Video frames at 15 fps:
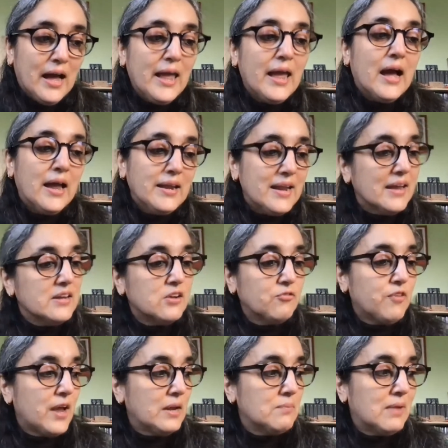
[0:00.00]
I
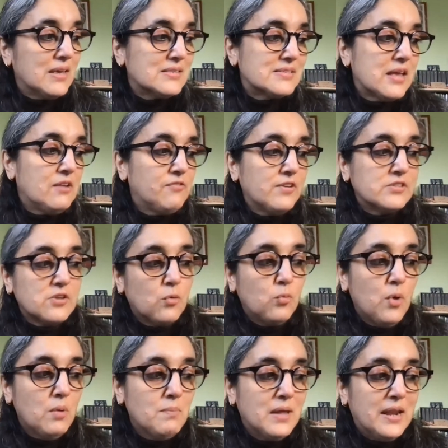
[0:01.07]
identified myself as a
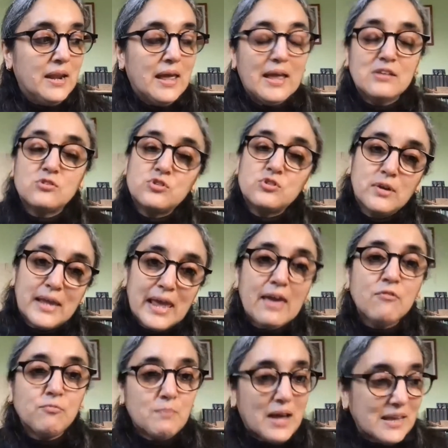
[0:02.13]
woman and so
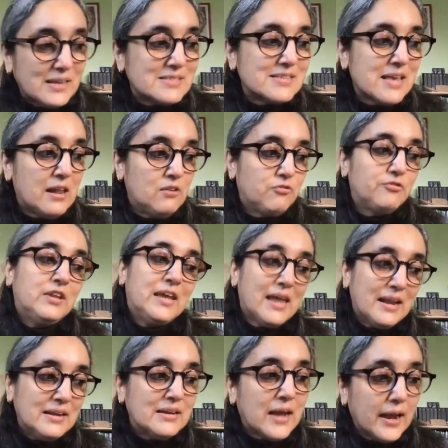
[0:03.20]
gave myself the
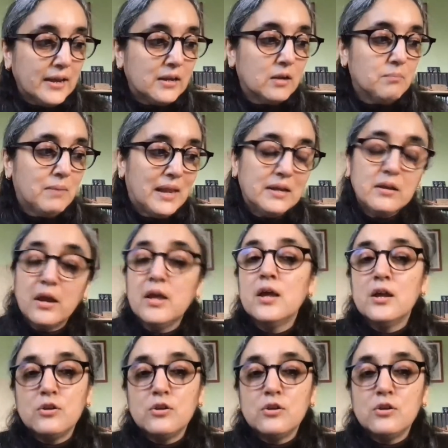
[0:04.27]
entitlement